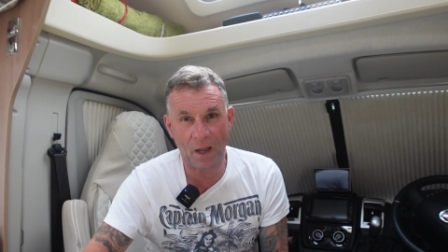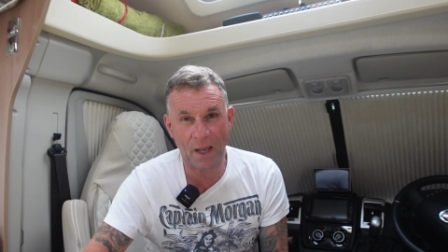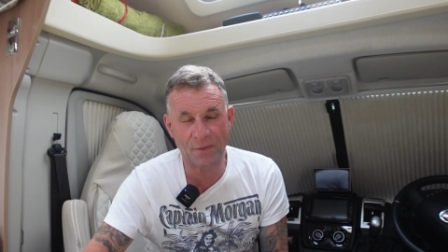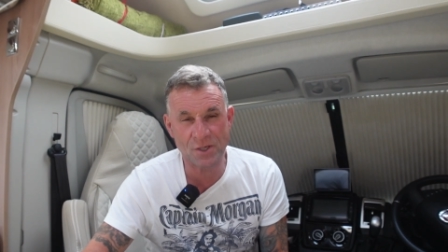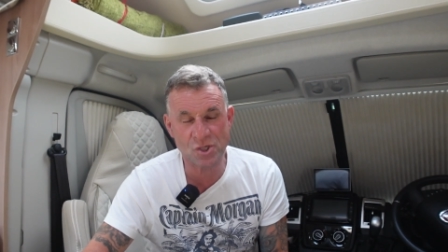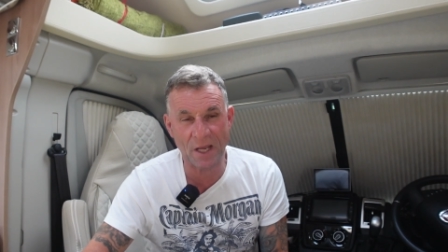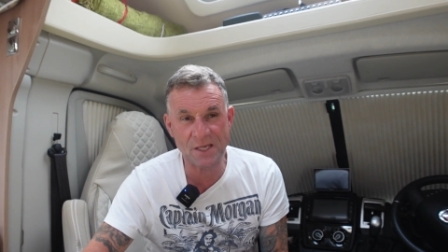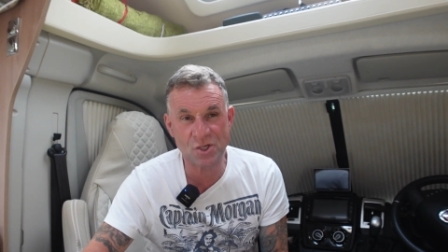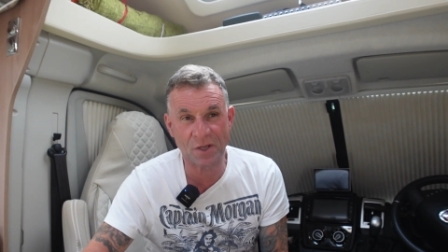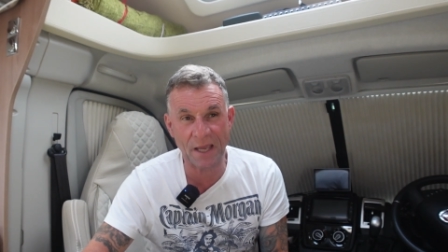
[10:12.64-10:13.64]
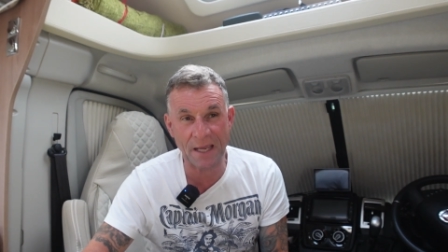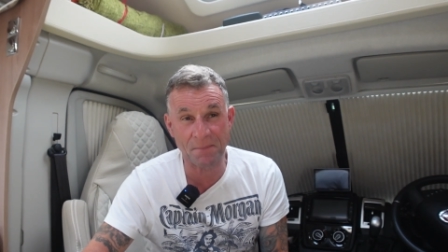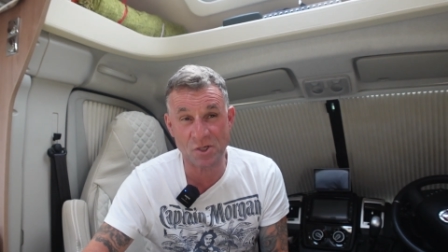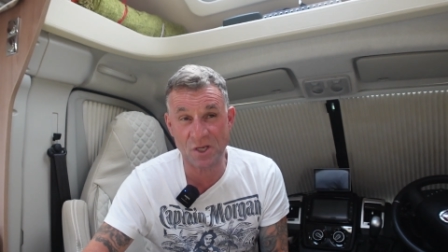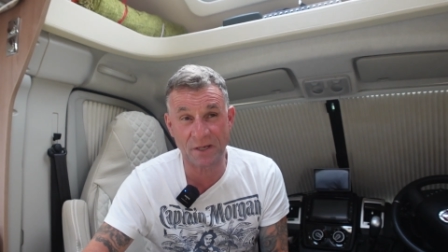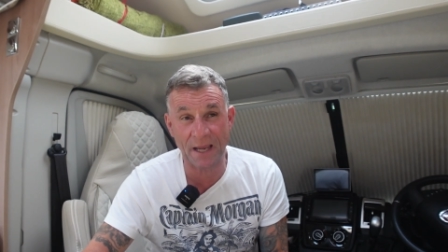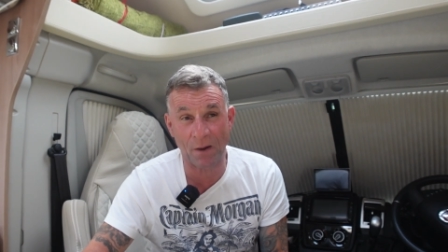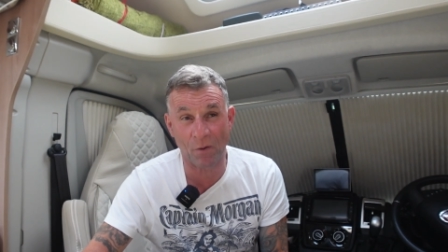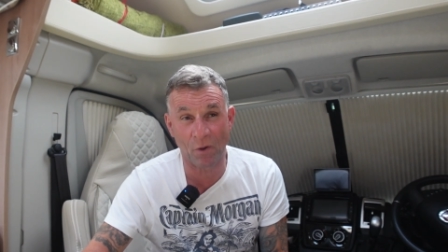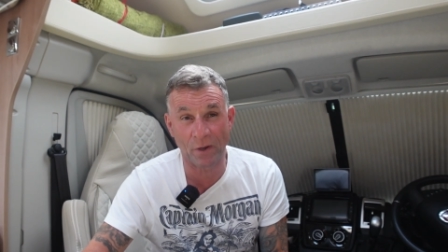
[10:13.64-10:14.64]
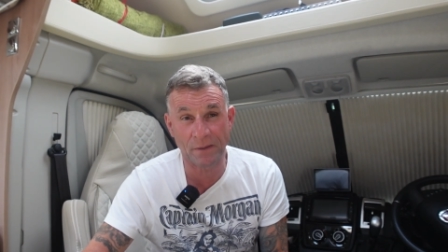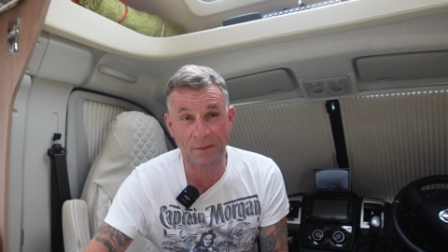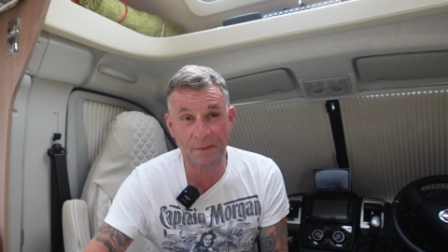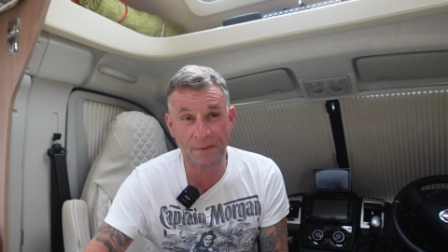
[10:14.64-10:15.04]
at this stage of the game, I said to Caroline,